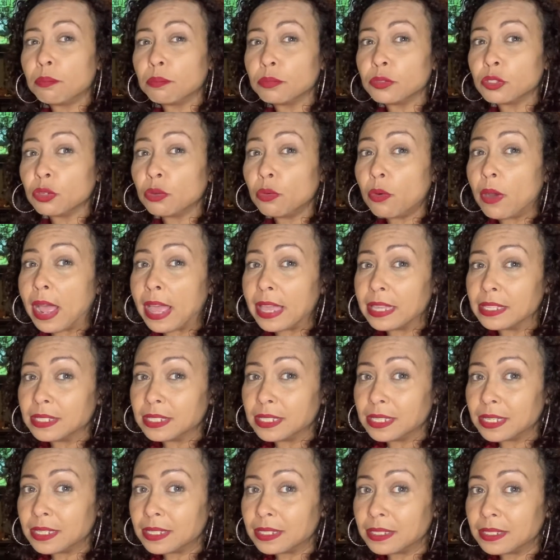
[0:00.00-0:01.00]
two
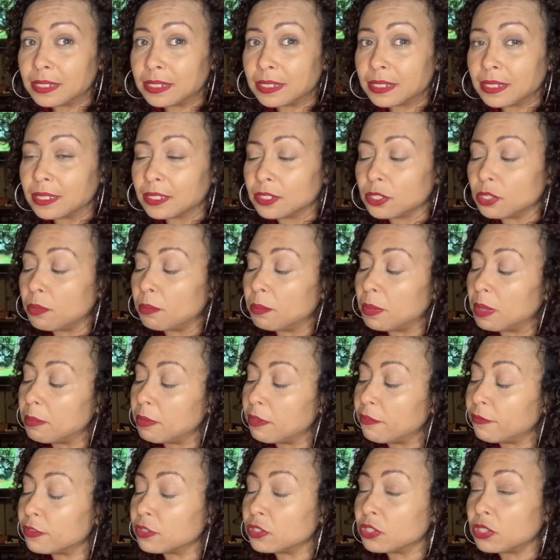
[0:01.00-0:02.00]
ideas so maybe
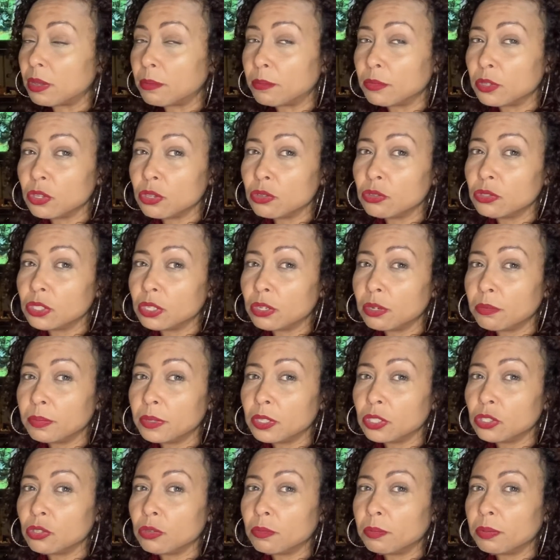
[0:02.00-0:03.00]
for some of you it'll be
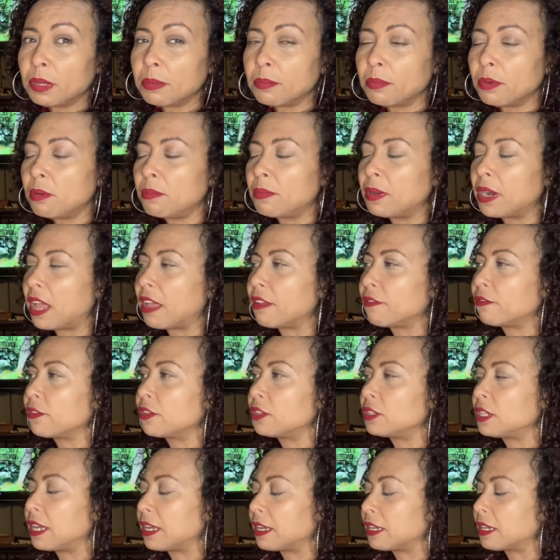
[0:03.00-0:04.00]
two people but i
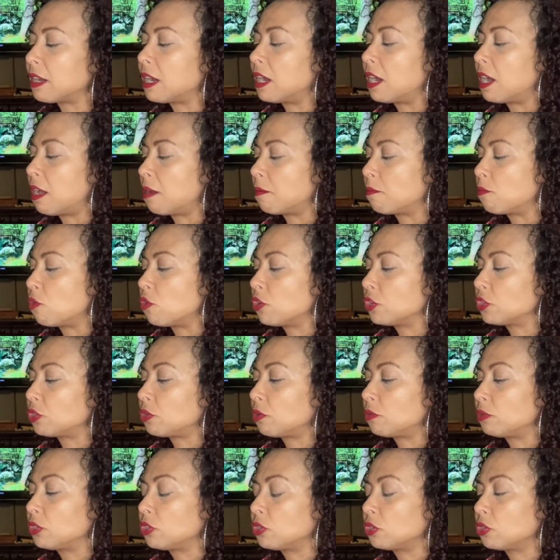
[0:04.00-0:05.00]
feel like uh, more
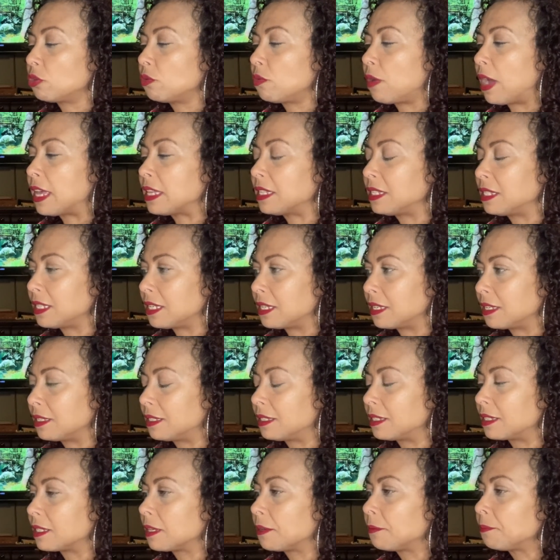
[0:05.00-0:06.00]
so it's two
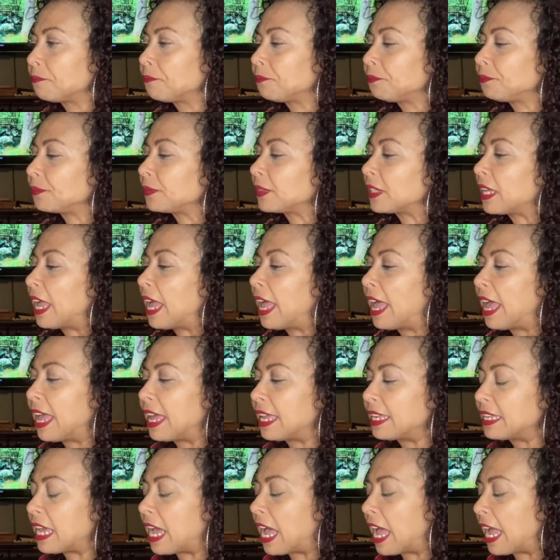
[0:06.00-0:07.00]
ideas
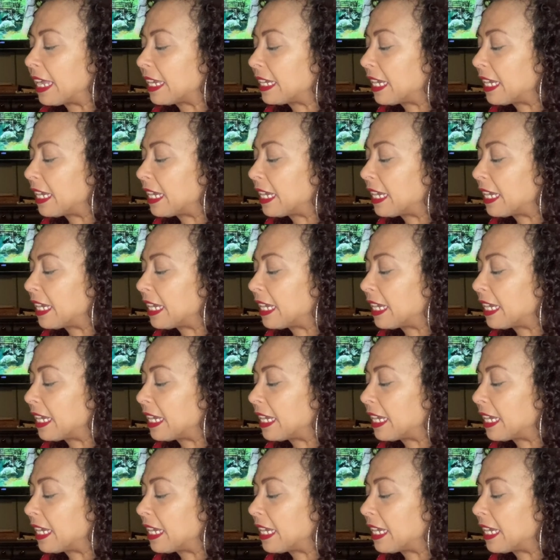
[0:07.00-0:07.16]
and i